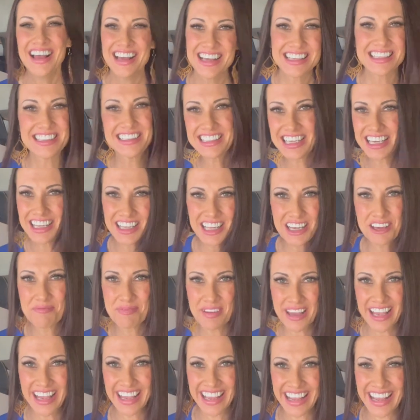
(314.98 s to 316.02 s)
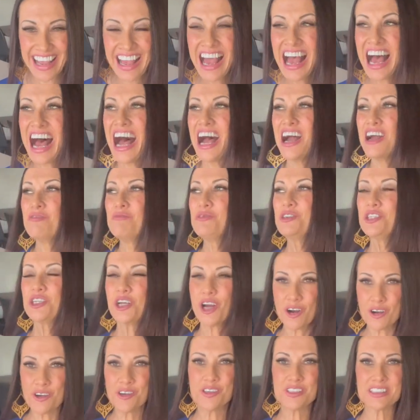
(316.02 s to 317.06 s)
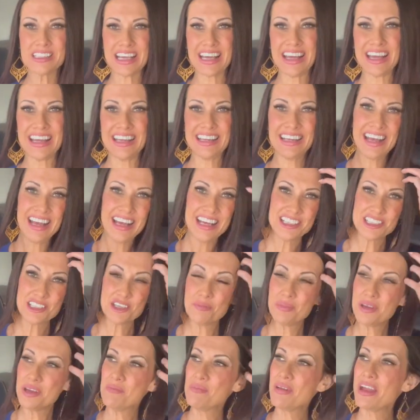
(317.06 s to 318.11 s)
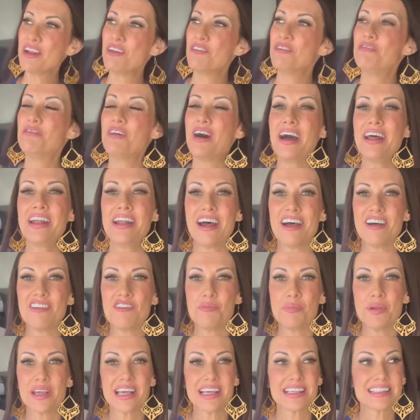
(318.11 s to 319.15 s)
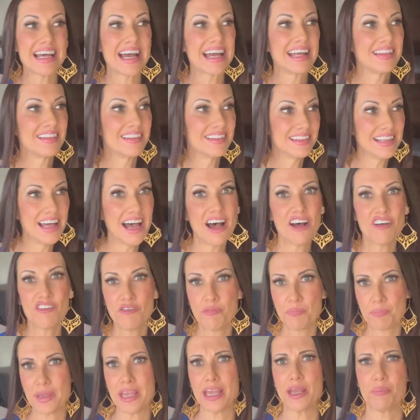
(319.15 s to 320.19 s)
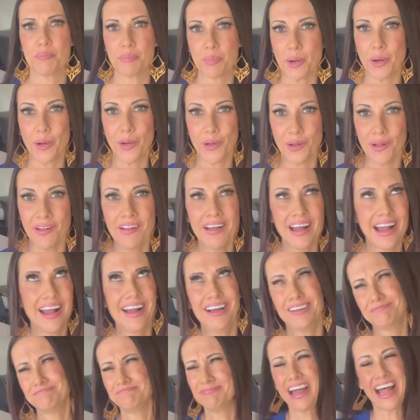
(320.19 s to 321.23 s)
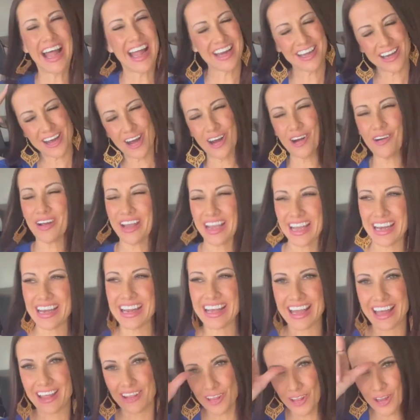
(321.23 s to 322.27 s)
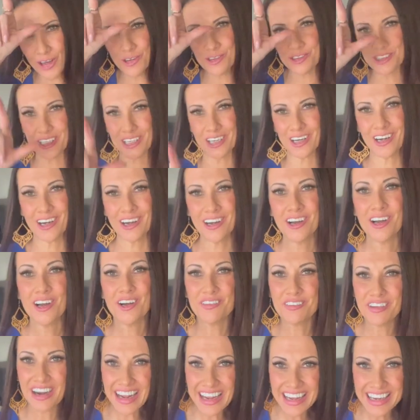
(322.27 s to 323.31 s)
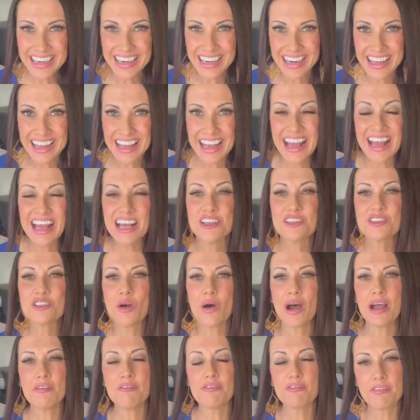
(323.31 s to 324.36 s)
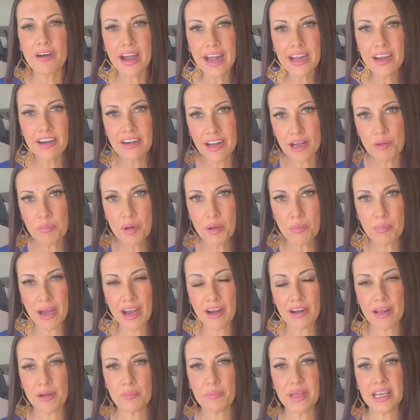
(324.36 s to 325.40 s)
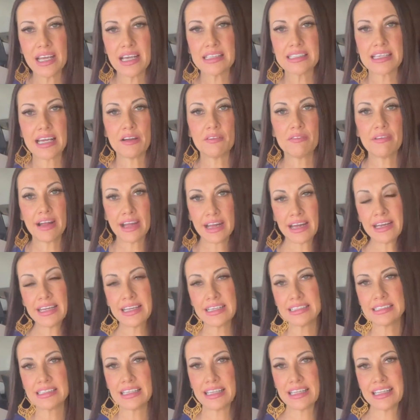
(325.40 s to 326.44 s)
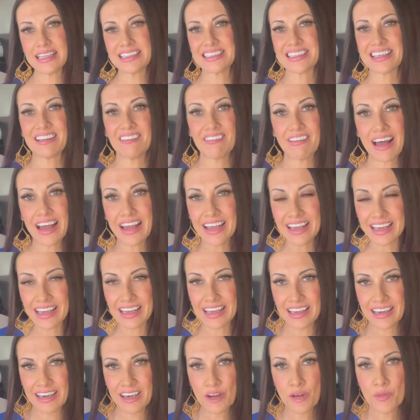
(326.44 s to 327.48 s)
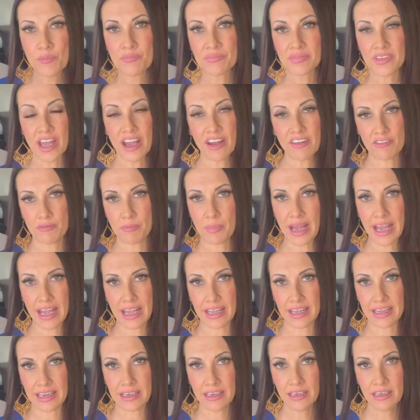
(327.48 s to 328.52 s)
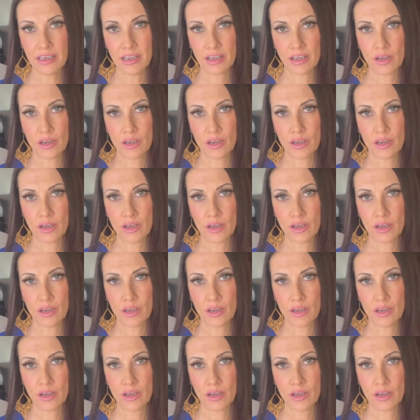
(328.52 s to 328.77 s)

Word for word: Silly me. I'm chosen to be made fun of because I love people. I know, idiot, loser, right? And so I'm fired up about it because I ran into this client of mine